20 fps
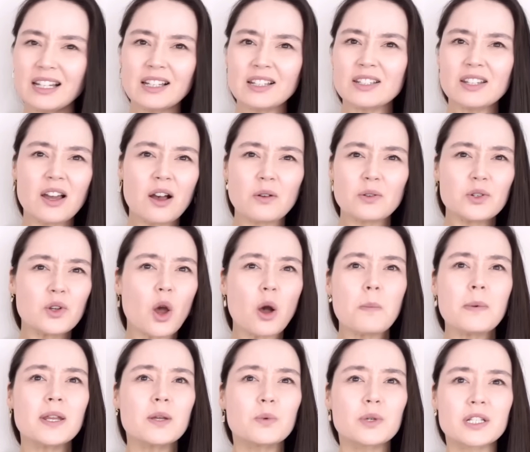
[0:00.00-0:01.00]
No,
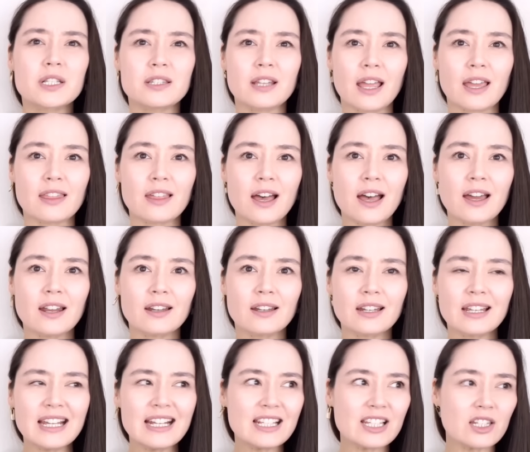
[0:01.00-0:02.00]
nobody would say that.
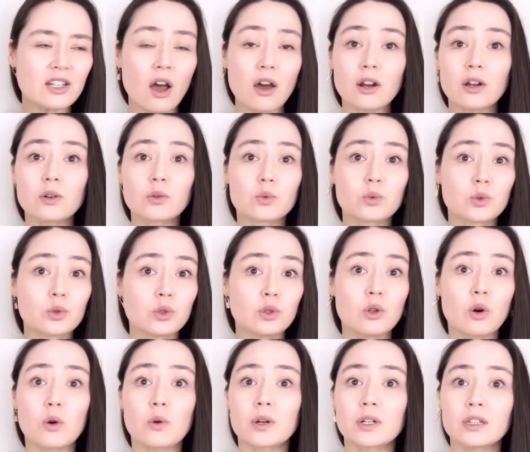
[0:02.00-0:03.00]
It's not a rule
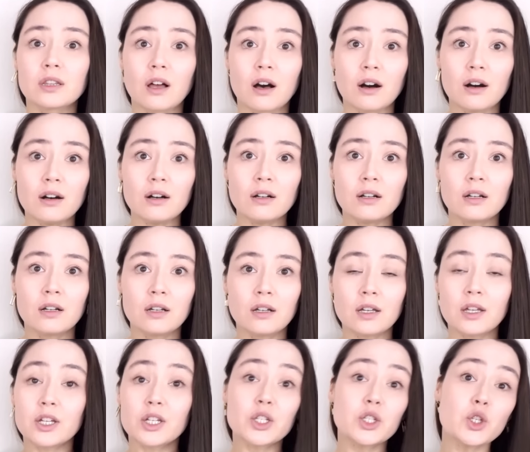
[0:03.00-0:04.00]
or a law.
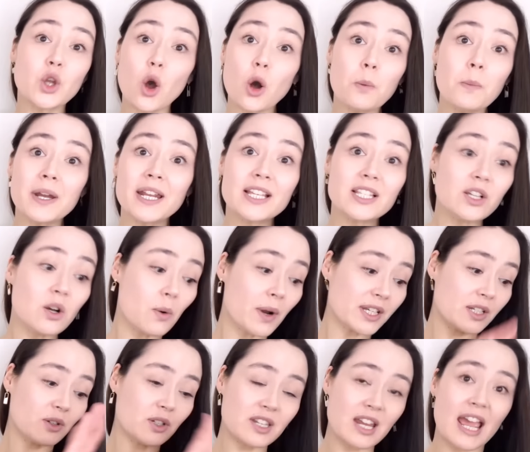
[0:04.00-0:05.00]
Nobody is going
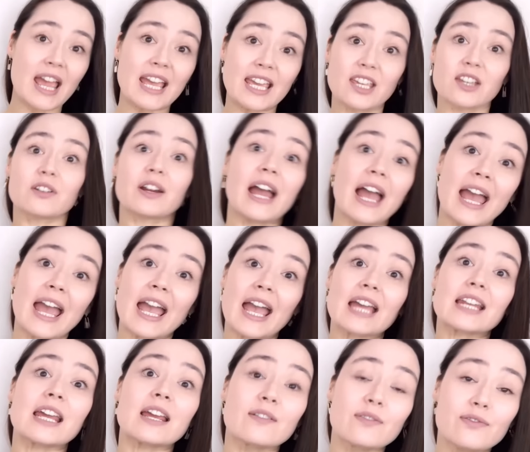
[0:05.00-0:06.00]
to take your
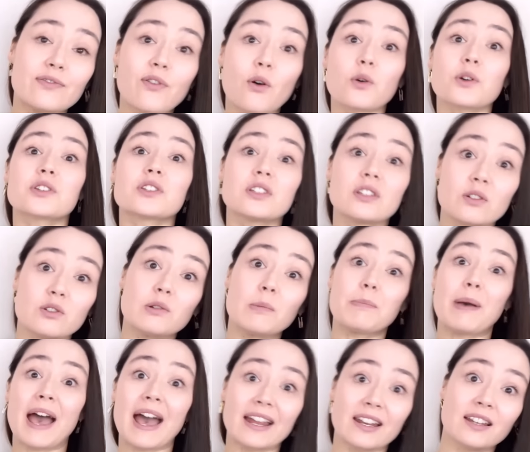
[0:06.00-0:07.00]
hand and force you to
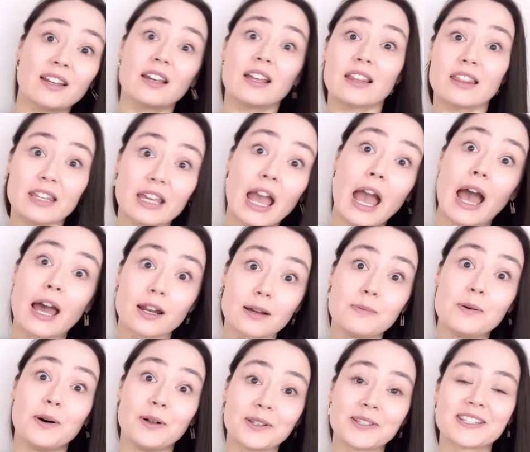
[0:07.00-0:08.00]
pet the
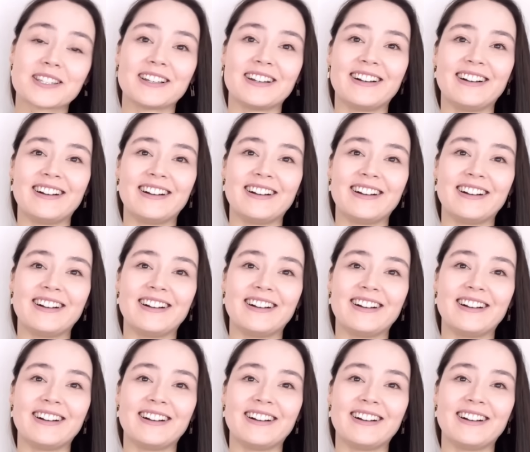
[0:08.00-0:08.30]
animals.